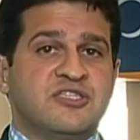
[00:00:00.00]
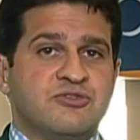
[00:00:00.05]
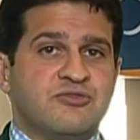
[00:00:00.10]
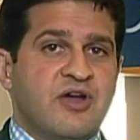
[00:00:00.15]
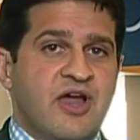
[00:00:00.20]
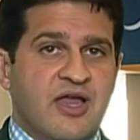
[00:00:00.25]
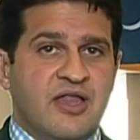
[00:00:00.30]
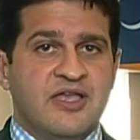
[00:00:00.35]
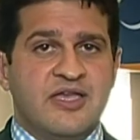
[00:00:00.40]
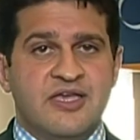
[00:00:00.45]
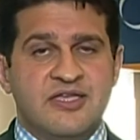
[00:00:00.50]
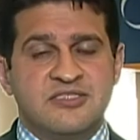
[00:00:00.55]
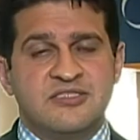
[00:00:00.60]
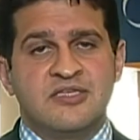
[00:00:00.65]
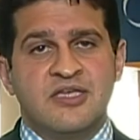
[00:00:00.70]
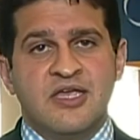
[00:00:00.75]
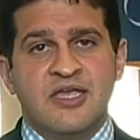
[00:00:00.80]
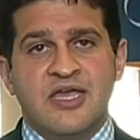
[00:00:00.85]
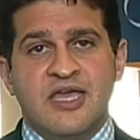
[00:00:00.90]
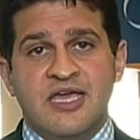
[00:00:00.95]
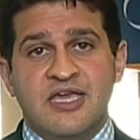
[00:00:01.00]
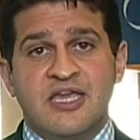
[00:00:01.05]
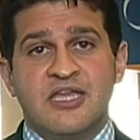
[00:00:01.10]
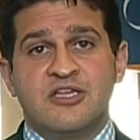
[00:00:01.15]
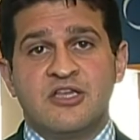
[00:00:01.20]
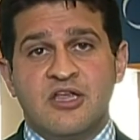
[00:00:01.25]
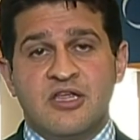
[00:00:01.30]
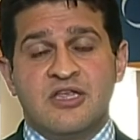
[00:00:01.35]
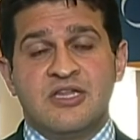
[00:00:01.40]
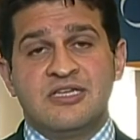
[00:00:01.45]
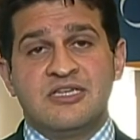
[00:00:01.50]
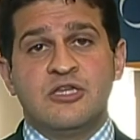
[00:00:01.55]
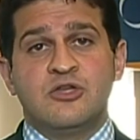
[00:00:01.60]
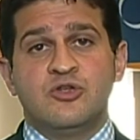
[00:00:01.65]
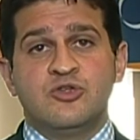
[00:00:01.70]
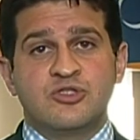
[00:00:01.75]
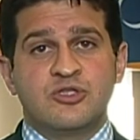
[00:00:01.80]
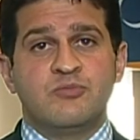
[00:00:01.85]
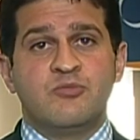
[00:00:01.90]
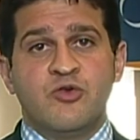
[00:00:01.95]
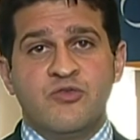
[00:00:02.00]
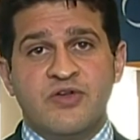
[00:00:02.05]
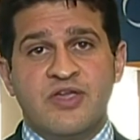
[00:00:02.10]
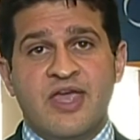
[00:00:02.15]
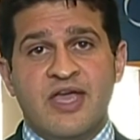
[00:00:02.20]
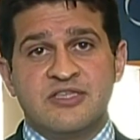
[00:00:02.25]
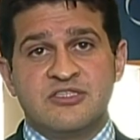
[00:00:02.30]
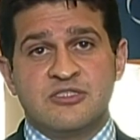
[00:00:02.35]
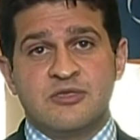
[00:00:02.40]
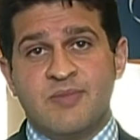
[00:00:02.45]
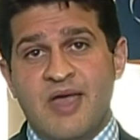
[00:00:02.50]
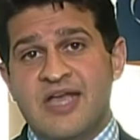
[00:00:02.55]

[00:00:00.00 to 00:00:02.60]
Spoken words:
this rally as it continues to move against them,